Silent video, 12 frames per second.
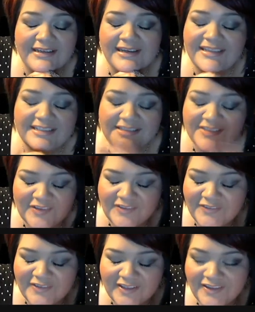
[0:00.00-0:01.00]
I just don't
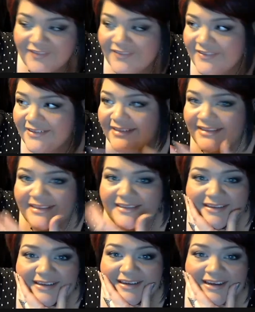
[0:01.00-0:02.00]
even know.
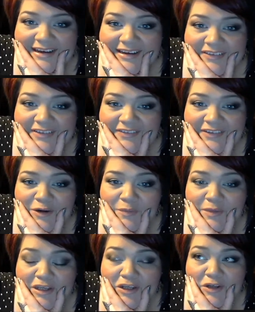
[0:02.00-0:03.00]
I don't even know.
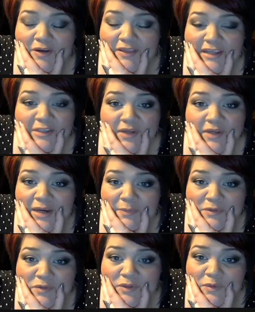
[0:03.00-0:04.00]
But you know what? That's what
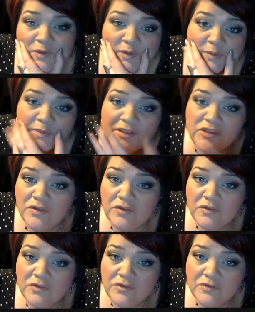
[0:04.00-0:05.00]
happens when you work with a bunch of
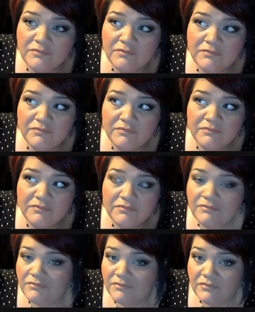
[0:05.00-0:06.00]
girls.
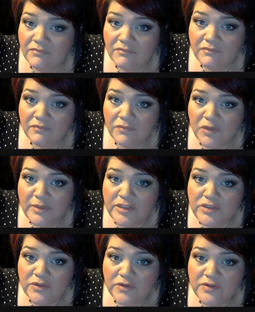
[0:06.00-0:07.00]
We're a bunch
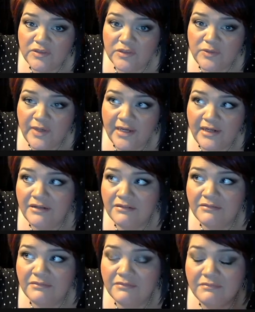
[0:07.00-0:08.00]
of girls that do hair.
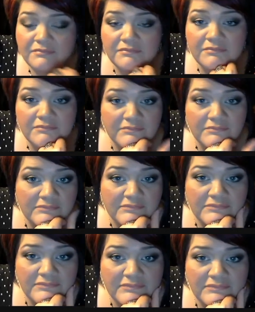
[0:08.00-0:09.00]

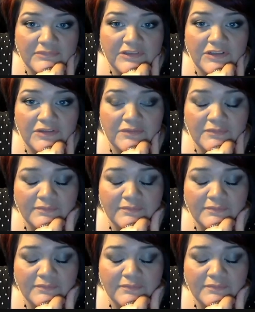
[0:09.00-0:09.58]
You know?